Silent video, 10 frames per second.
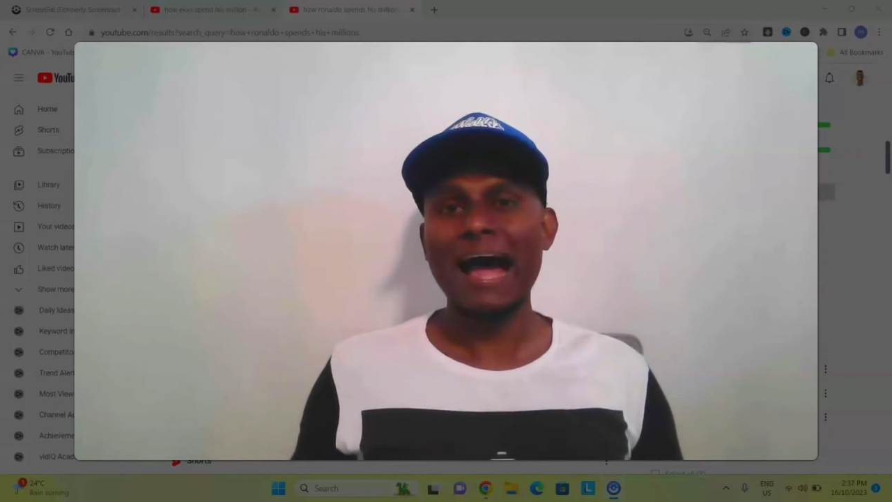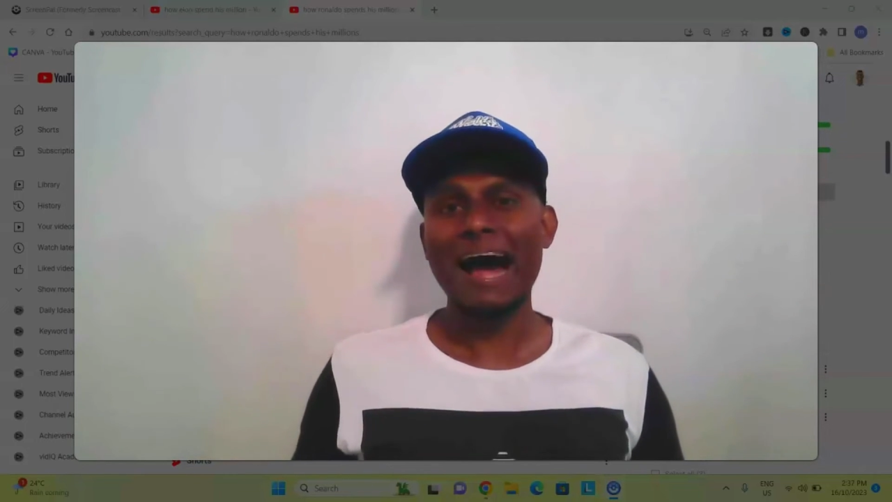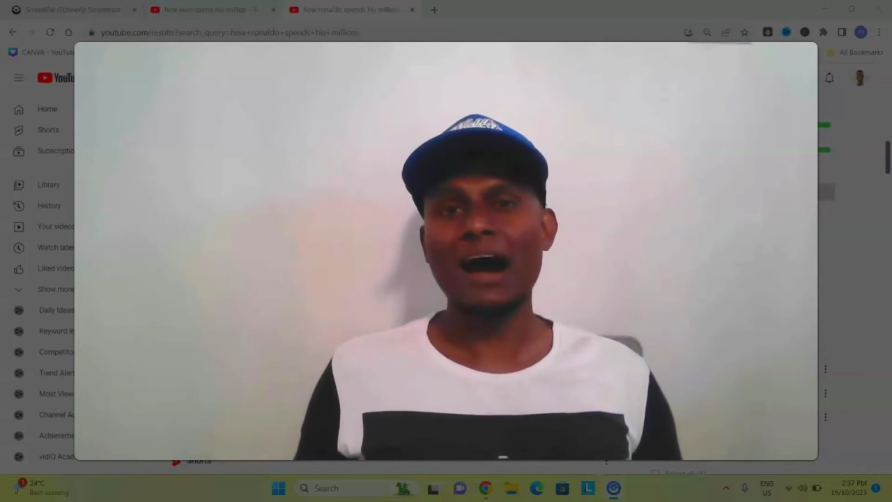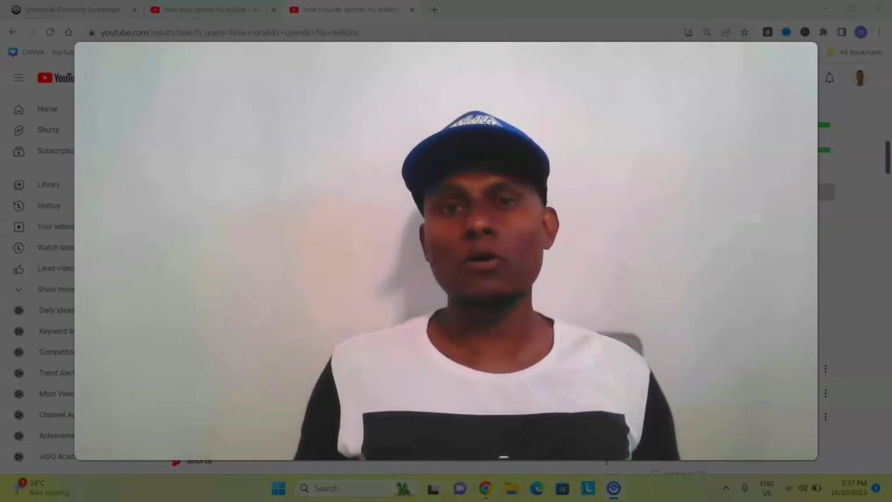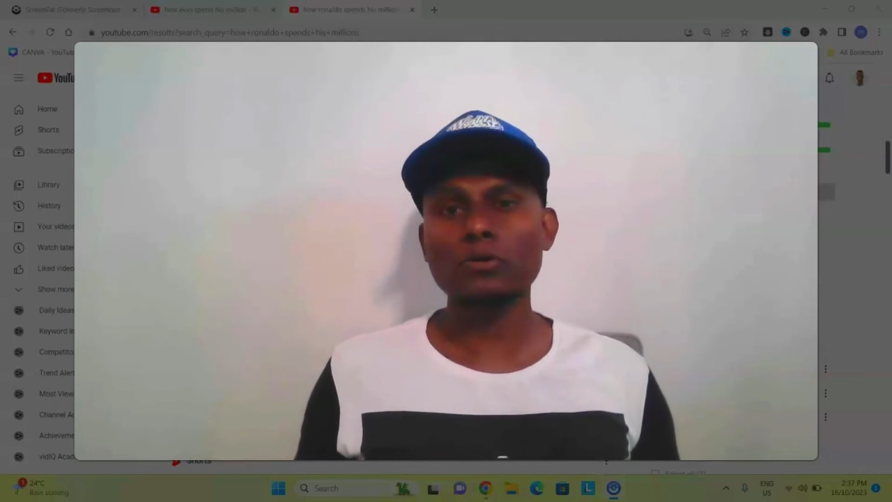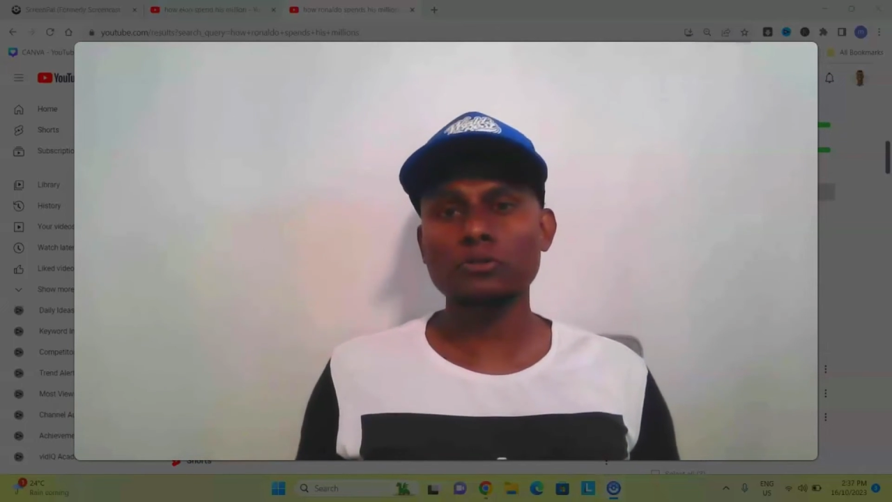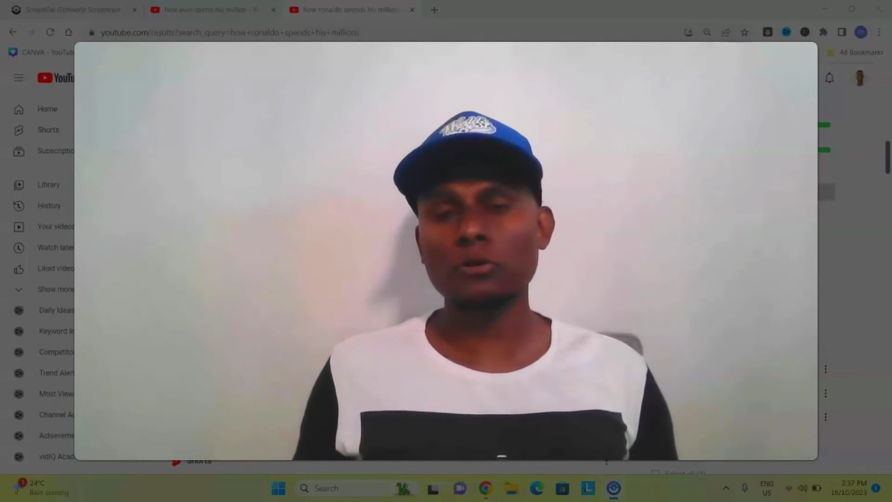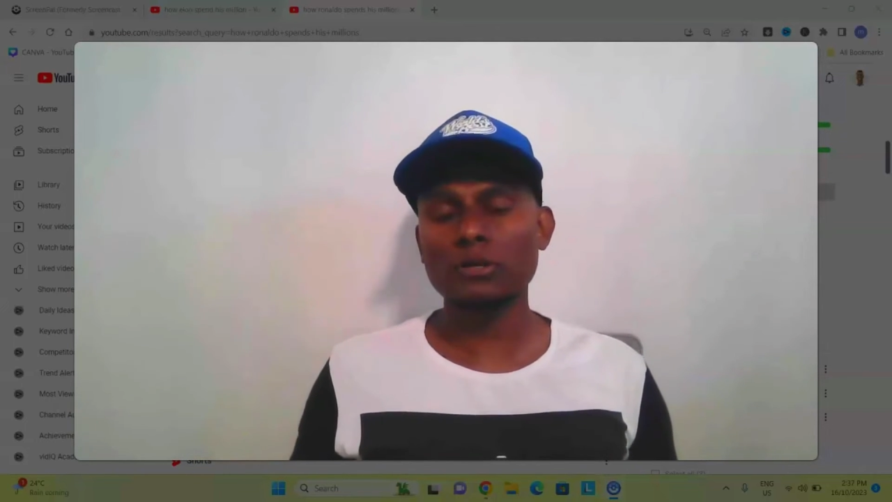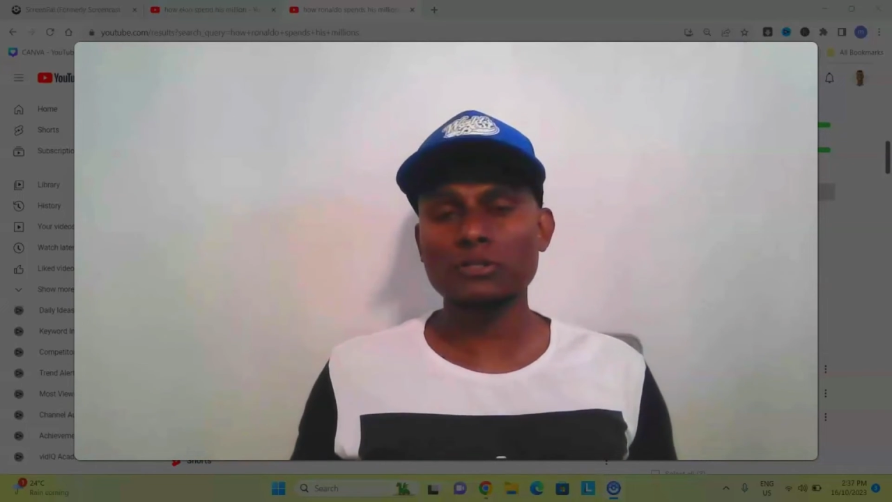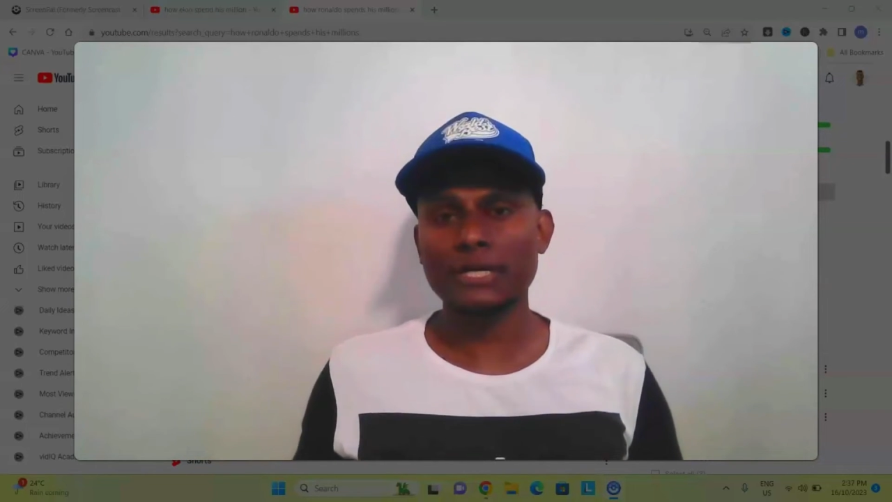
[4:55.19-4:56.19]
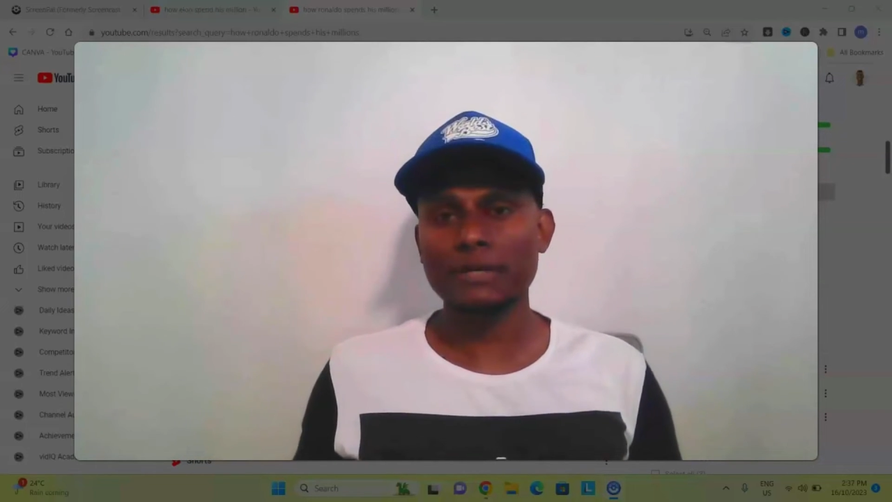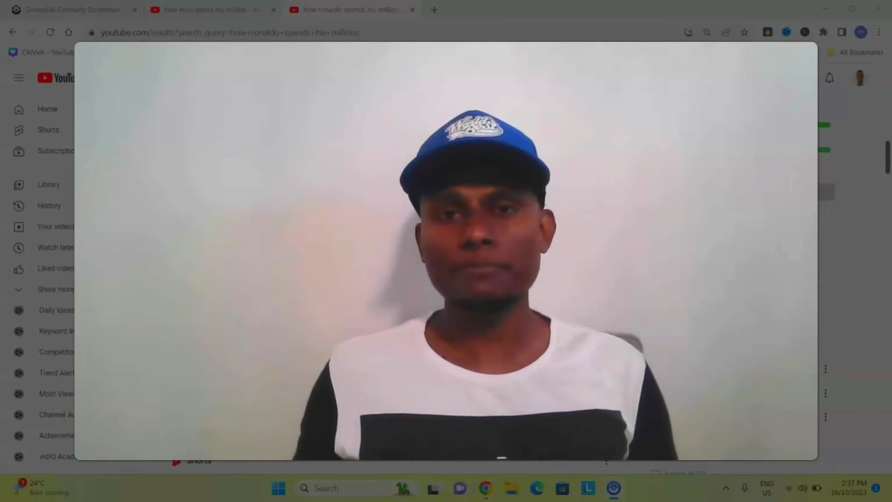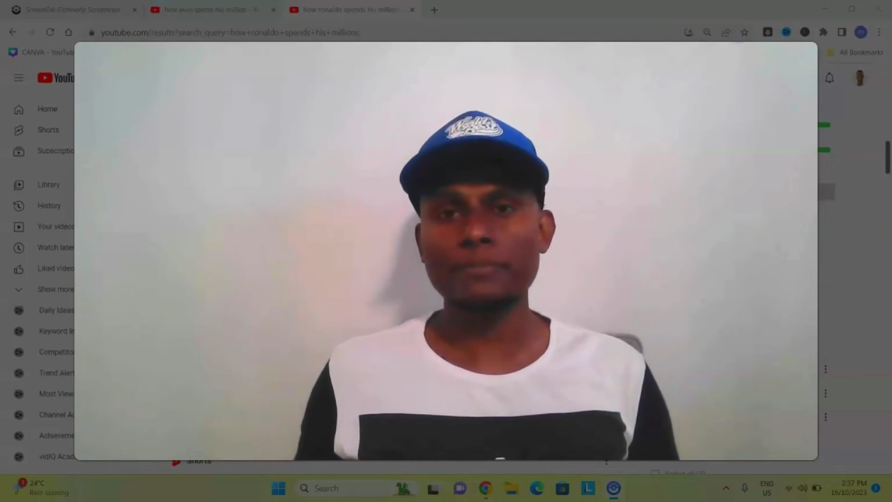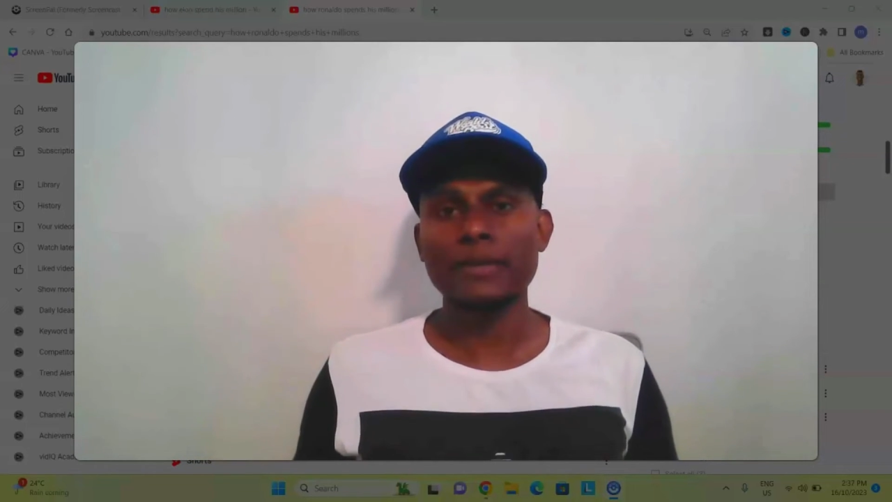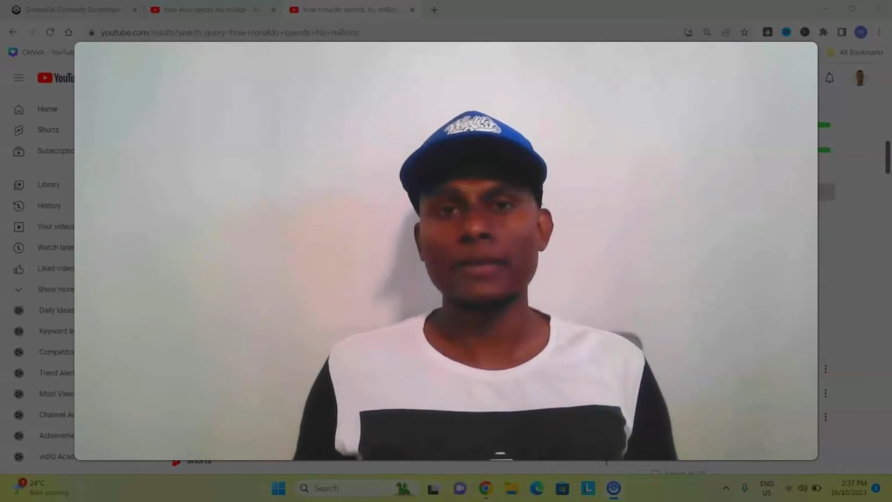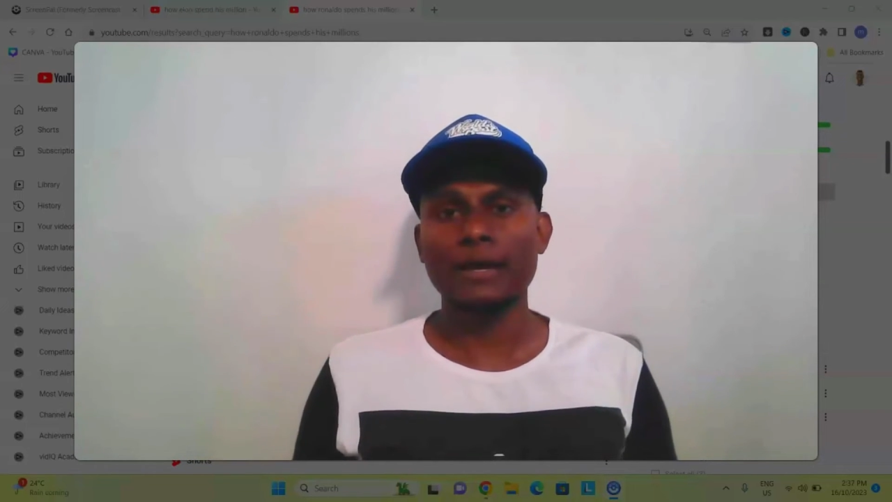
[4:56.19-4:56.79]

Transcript: how Donald Trump